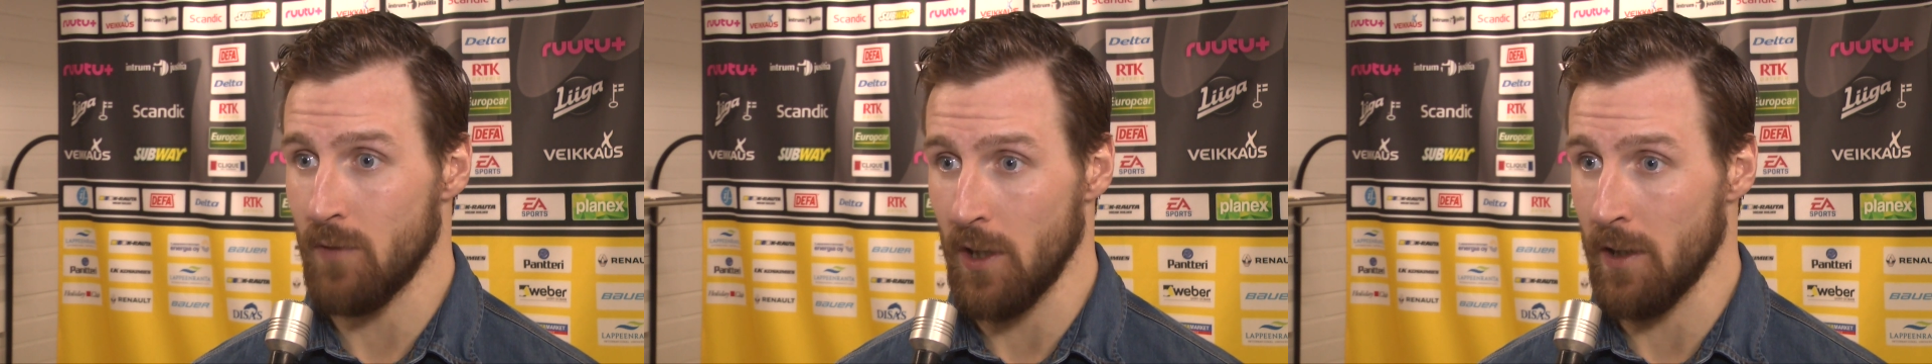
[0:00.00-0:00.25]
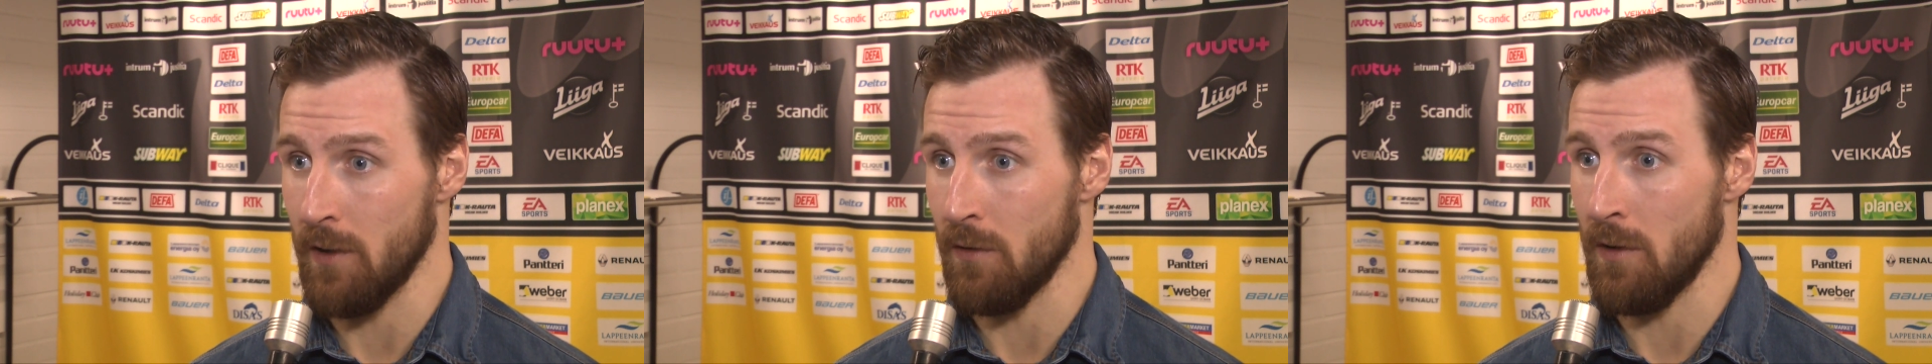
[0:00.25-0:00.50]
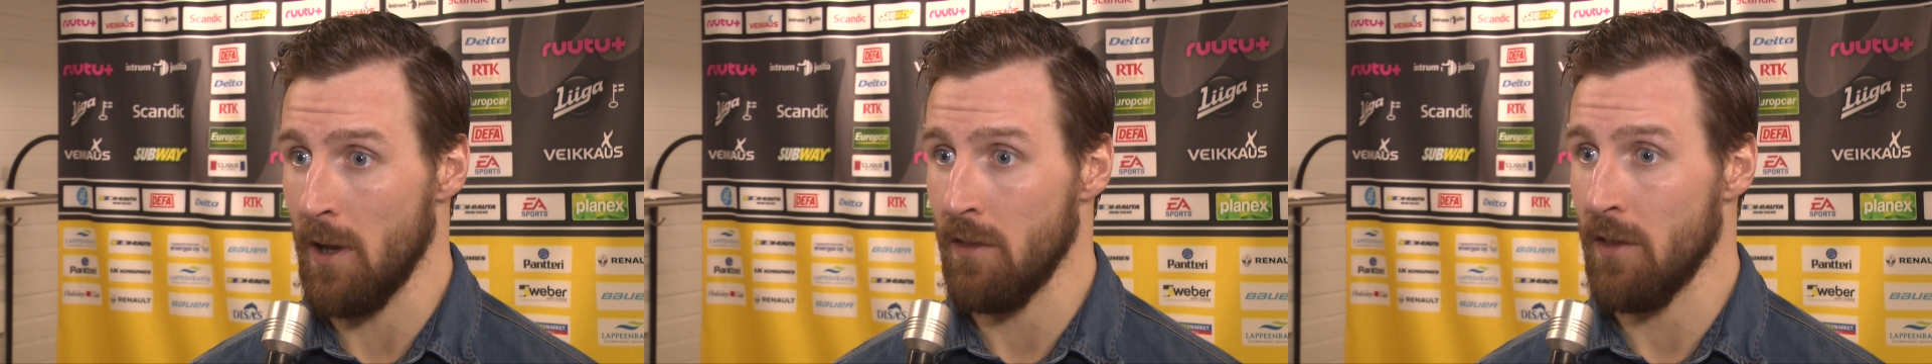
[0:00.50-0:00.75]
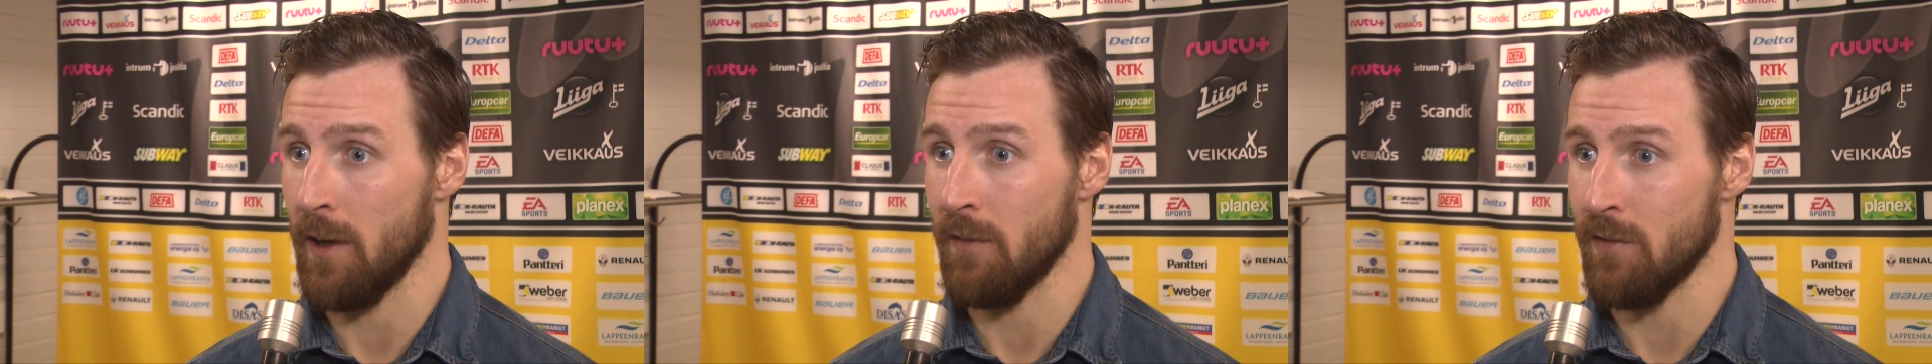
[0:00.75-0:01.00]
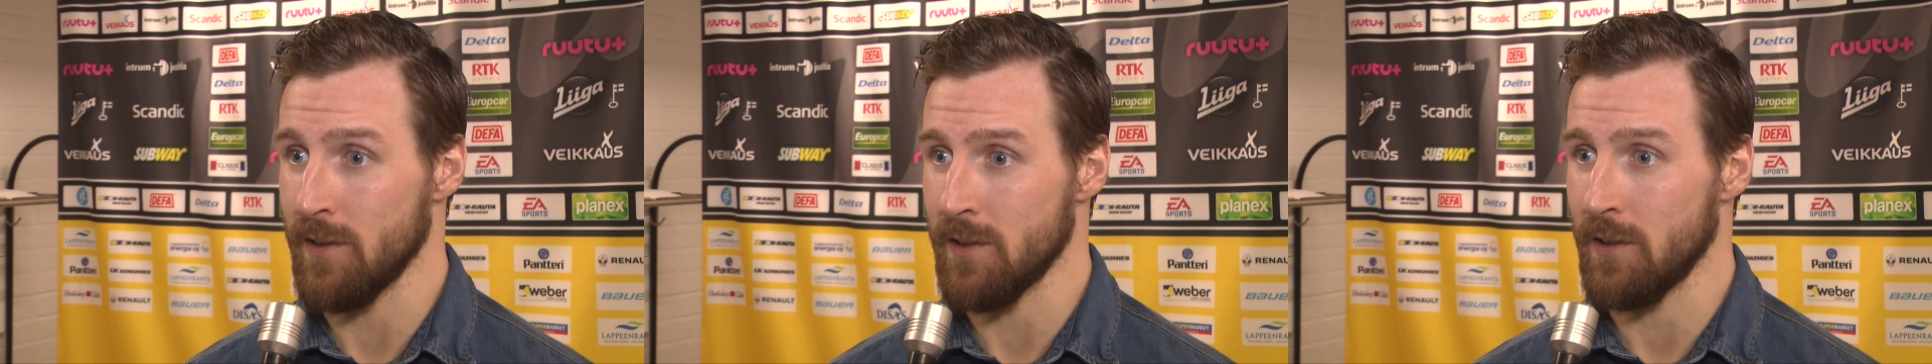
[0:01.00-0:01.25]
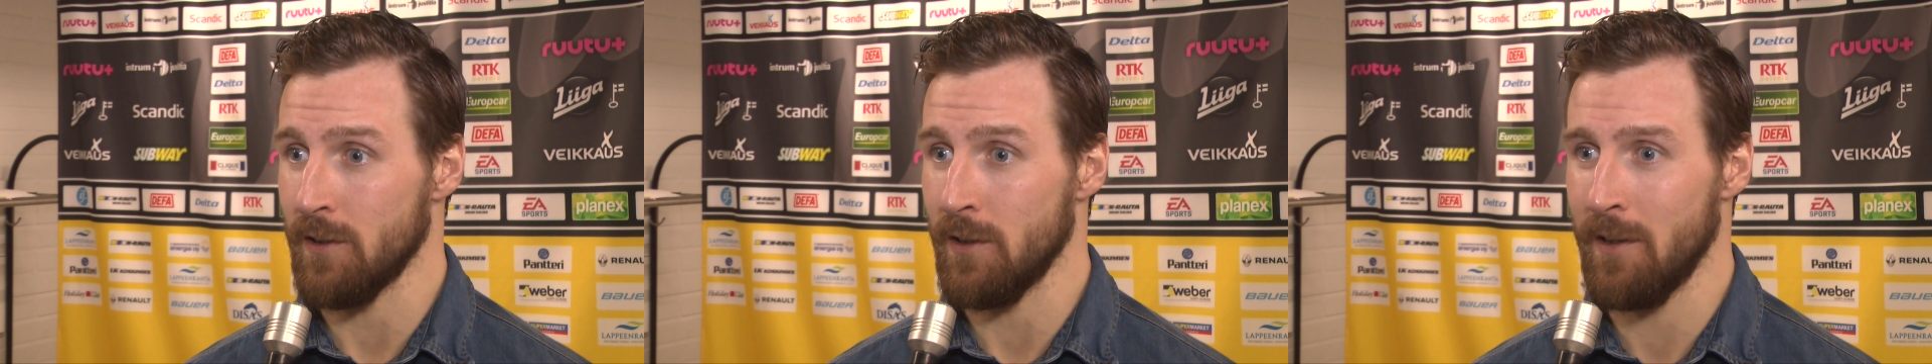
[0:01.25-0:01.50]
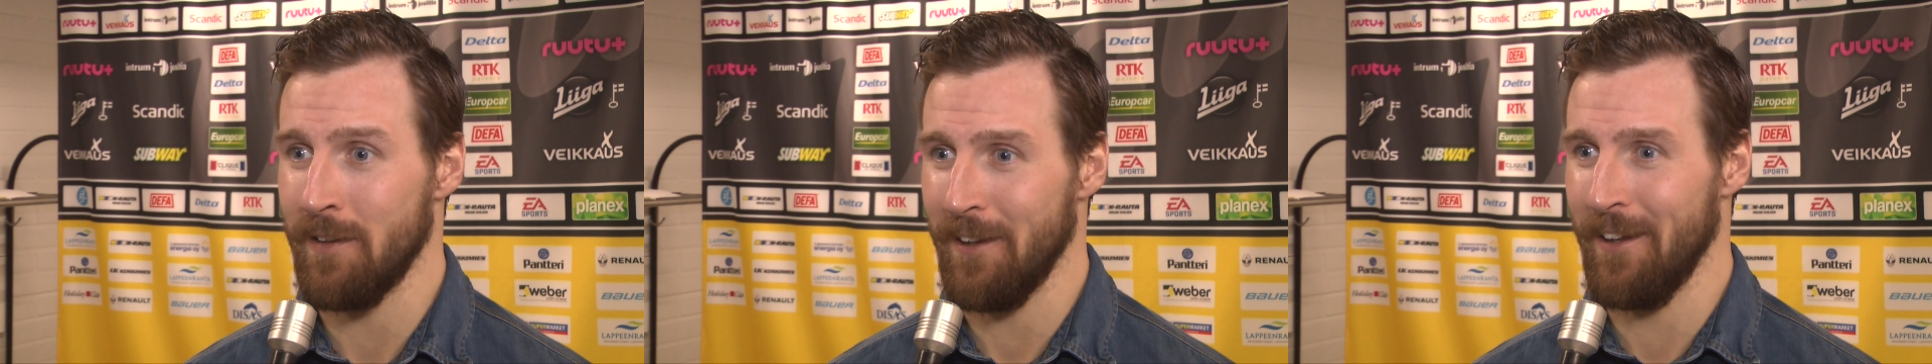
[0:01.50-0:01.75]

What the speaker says: going to do nothing physical.